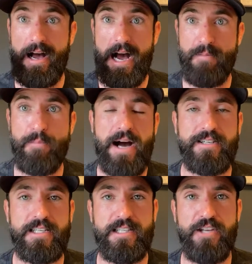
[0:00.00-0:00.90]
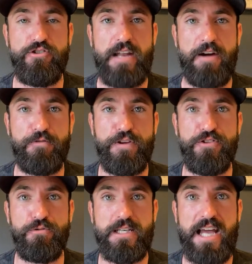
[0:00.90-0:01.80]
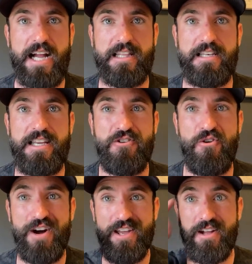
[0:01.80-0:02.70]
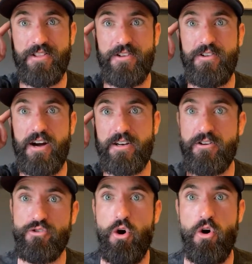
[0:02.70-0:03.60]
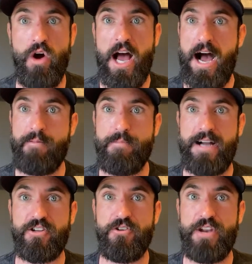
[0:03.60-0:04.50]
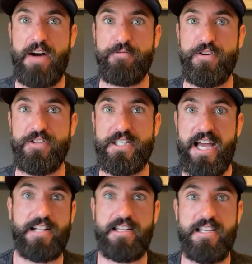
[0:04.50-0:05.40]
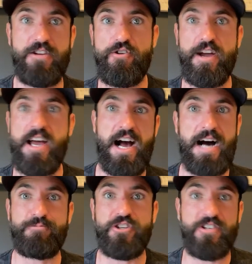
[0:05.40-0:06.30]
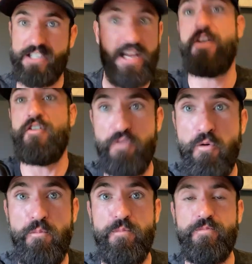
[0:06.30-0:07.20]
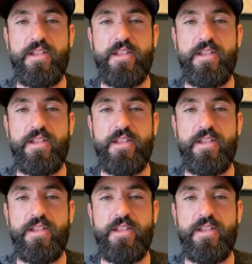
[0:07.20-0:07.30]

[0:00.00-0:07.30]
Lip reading: I'm about to send you downfield to attack the decoy. The dog knows, oh, I'm about to go downfield and attack the decoy. I'm so excited. Boom.